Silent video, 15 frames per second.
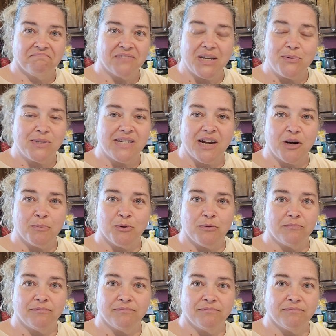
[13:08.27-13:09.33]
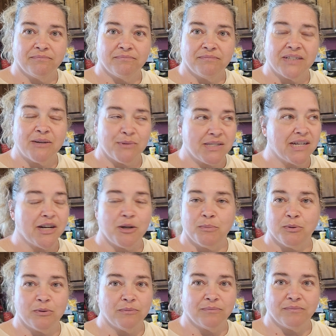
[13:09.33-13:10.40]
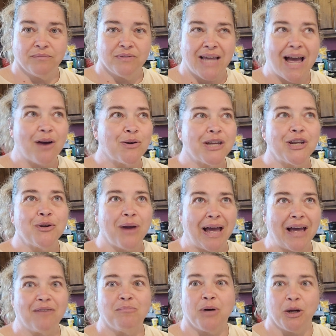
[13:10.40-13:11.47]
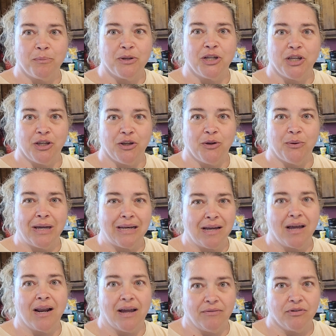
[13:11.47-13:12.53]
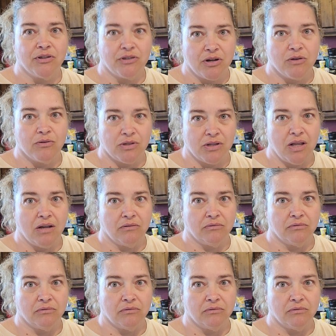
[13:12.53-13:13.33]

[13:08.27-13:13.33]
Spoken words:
It was terrible. It was terrible. How can you have barbecue and not have good coleslaw?